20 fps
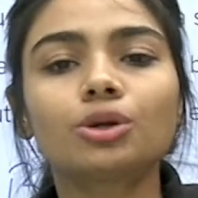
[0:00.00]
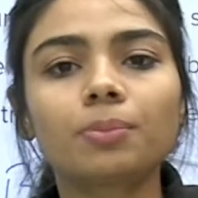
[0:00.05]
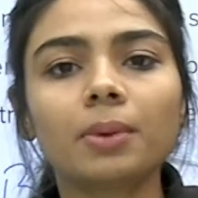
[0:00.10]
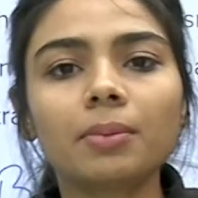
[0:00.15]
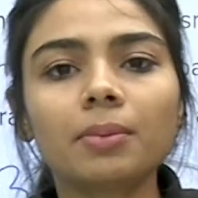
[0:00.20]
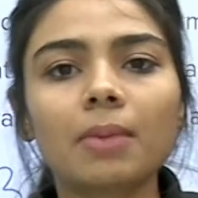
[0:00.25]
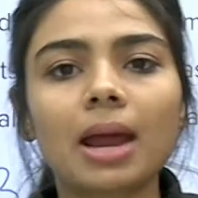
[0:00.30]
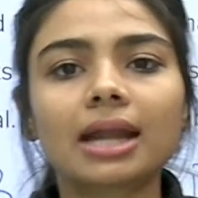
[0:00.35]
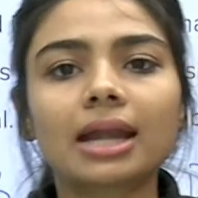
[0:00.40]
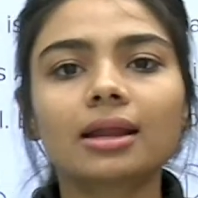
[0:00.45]
be
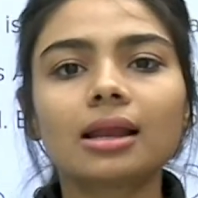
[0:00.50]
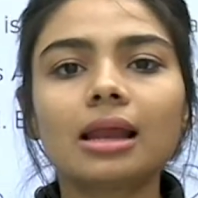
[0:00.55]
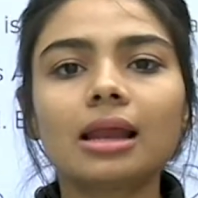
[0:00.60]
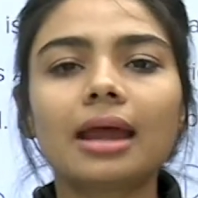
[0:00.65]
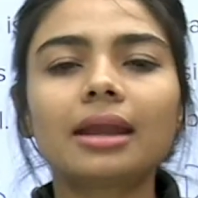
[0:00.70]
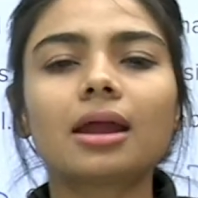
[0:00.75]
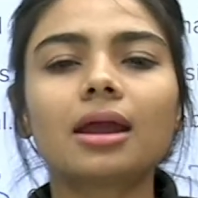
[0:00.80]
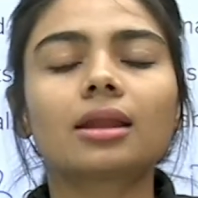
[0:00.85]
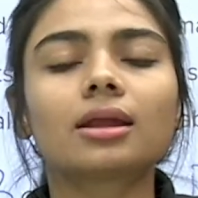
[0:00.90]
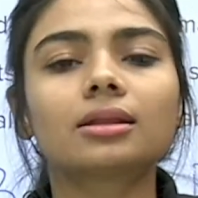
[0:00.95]
metal
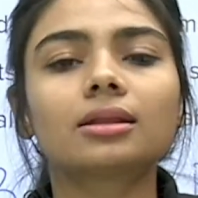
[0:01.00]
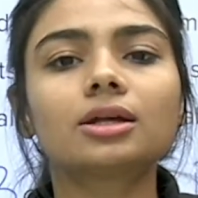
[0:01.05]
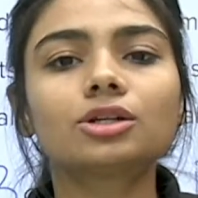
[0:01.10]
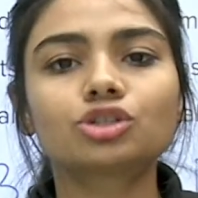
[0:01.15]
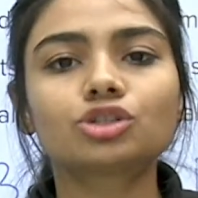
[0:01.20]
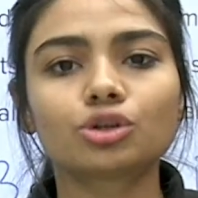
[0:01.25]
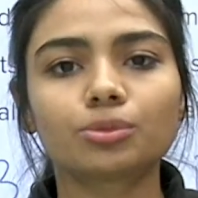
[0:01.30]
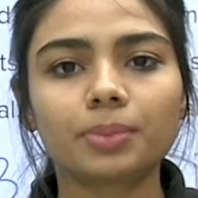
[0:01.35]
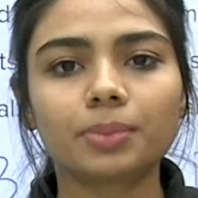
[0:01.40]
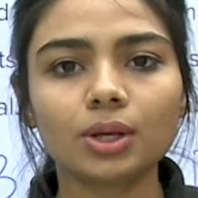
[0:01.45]
and another
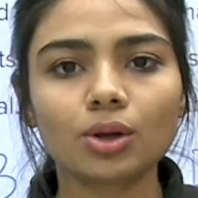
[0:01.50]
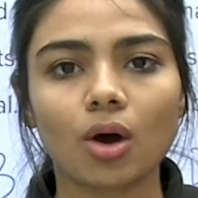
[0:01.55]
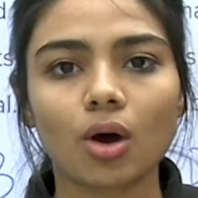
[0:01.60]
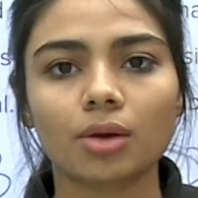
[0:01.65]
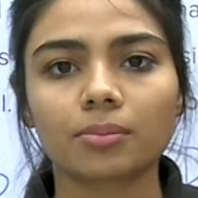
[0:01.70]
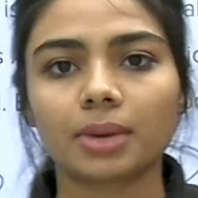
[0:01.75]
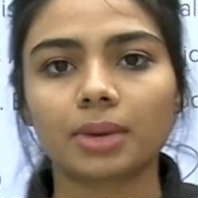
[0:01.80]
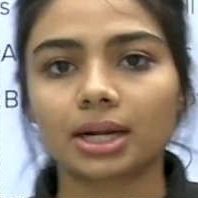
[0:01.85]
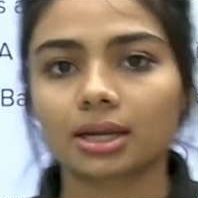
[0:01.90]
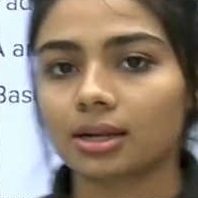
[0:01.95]
should be
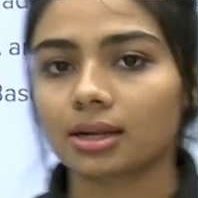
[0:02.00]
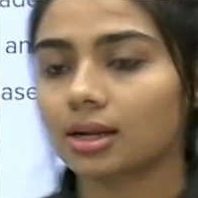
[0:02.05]
non-metal.